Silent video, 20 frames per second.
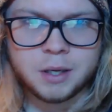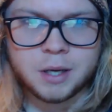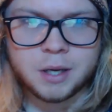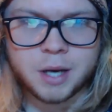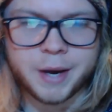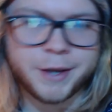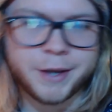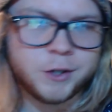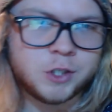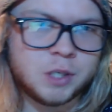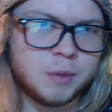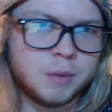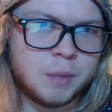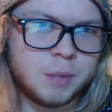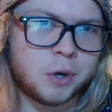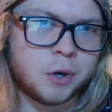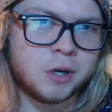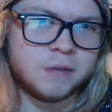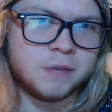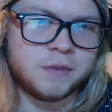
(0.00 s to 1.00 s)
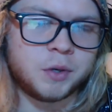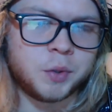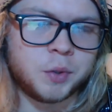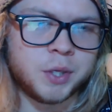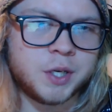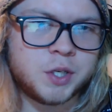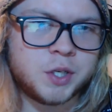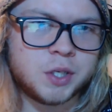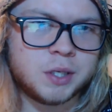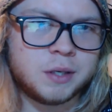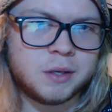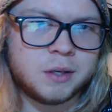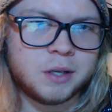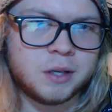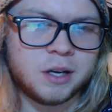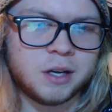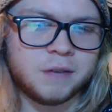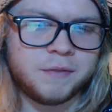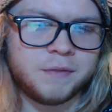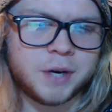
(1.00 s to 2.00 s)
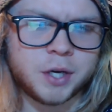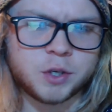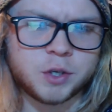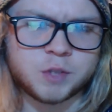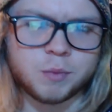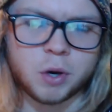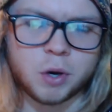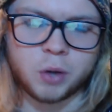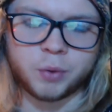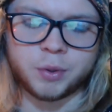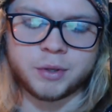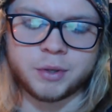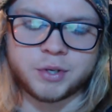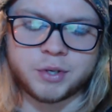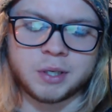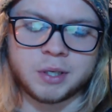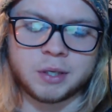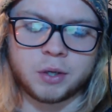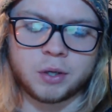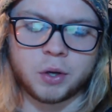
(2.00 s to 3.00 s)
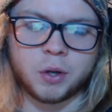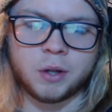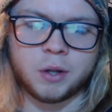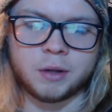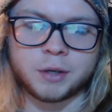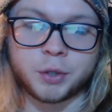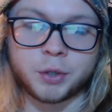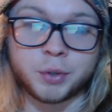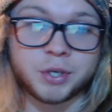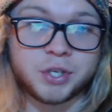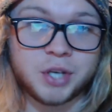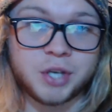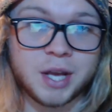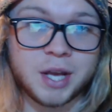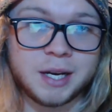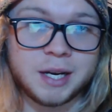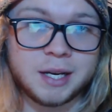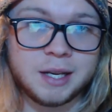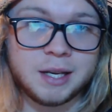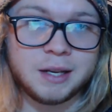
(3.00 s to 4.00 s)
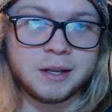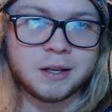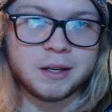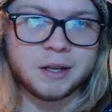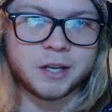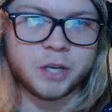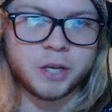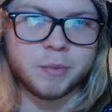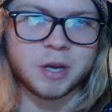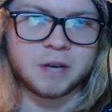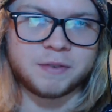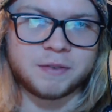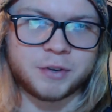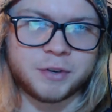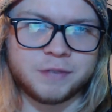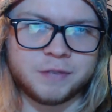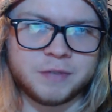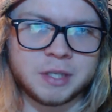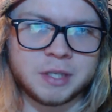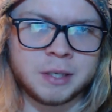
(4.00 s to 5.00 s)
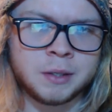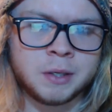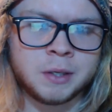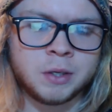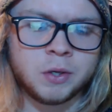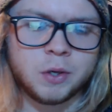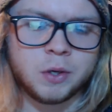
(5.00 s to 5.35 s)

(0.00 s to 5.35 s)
I used to be part of a religion, a very small religion called Christianity. You might have heard of it.